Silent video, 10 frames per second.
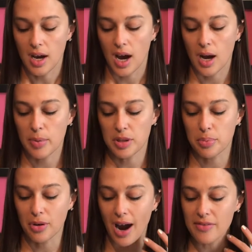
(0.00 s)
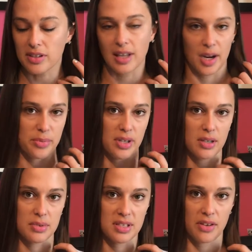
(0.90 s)
but the private library
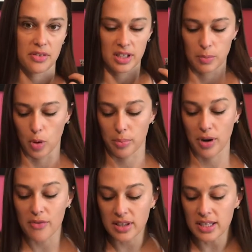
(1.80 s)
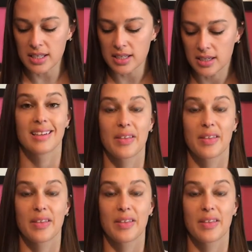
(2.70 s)
was definitely more prevalent.